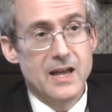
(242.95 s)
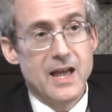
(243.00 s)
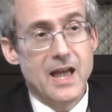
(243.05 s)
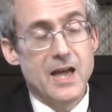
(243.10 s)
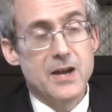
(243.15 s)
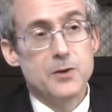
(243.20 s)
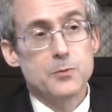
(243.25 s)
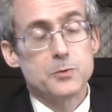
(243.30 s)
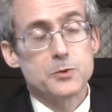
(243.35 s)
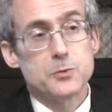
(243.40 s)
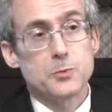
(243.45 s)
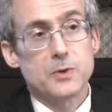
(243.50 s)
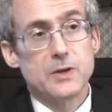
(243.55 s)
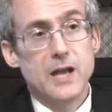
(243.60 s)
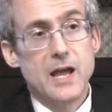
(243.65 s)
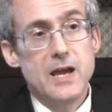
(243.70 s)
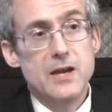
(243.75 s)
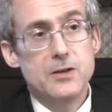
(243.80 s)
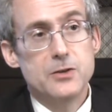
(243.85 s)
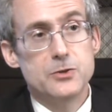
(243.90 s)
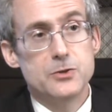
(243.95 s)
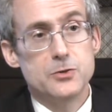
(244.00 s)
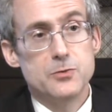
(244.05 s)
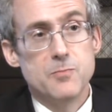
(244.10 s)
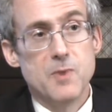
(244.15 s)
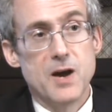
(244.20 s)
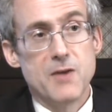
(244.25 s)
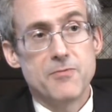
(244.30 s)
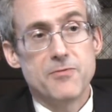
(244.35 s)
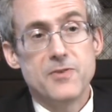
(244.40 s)
And it was related to
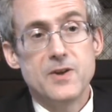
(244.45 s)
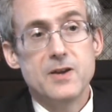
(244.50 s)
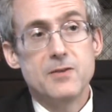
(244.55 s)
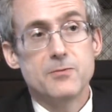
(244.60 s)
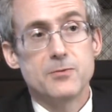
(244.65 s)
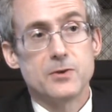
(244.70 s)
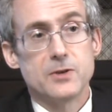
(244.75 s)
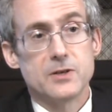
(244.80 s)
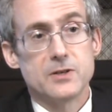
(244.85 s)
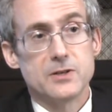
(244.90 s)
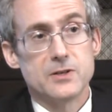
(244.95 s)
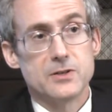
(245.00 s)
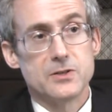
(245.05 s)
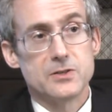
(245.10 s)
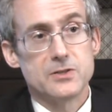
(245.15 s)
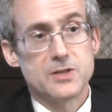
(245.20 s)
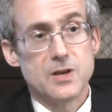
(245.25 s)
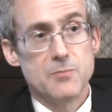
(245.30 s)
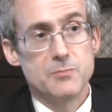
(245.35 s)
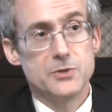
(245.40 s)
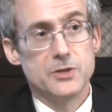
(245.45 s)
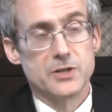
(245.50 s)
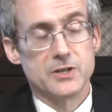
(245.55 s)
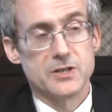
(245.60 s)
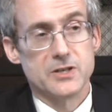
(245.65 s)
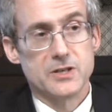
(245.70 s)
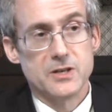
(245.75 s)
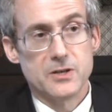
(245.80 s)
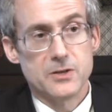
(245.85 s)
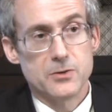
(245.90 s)
my favorite subject
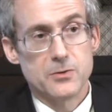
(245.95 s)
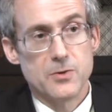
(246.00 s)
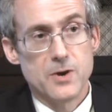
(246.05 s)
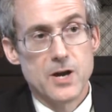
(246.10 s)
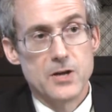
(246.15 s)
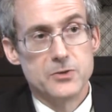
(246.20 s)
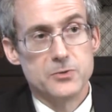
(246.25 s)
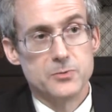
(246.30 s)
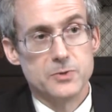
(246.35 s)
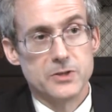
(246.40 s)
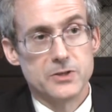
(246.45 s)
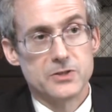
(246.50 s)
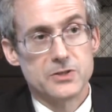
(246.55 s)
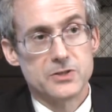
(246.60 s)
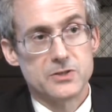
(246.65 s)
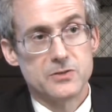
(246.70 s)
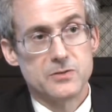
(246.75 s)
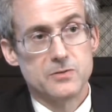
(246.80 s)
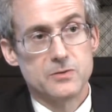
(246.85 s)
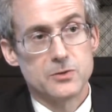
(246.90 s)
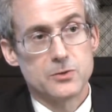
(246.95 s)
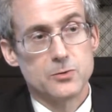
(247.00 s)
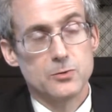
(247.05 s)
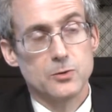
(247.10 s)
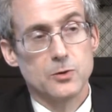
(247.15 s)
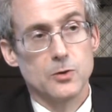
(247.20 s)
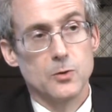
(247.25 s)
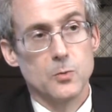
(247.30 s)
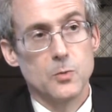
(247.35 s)
in undergraduate school,